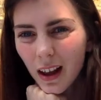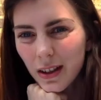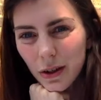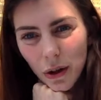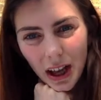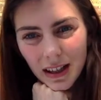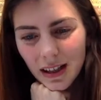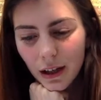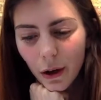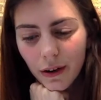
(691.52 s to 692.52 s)
So that's a
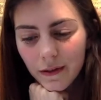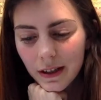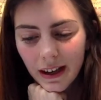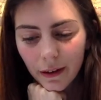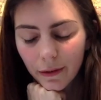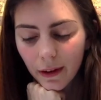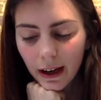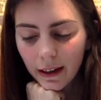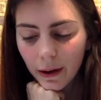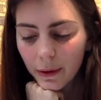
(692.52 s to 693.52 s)
lot of stuff
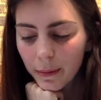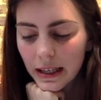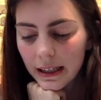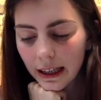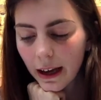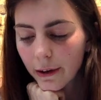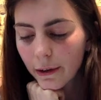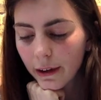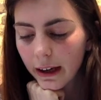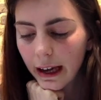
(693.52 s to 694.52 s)
that we're missing out
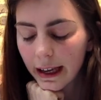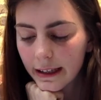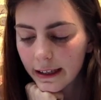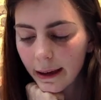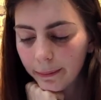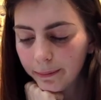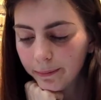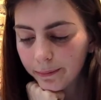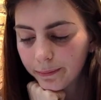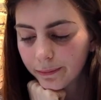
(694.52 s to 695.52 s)
on. And
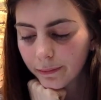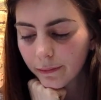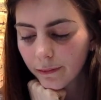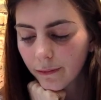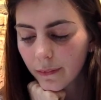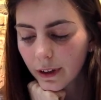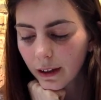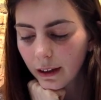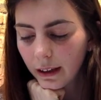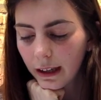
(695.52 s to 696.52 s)

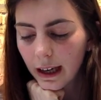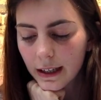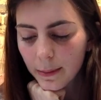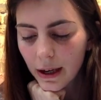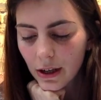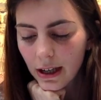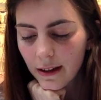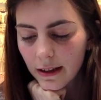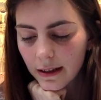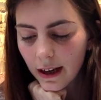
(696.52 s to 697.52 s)
especially
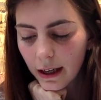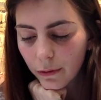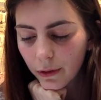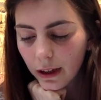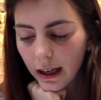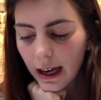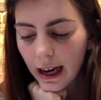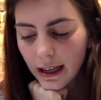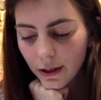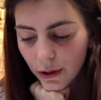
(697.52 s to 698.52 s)
this kind of, it
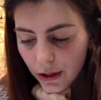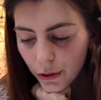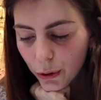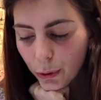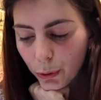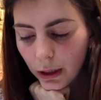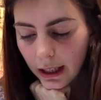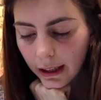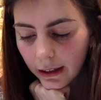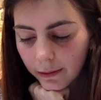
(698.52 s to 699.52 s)
has this
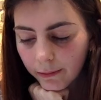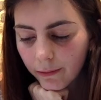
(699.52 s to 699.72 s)
cooling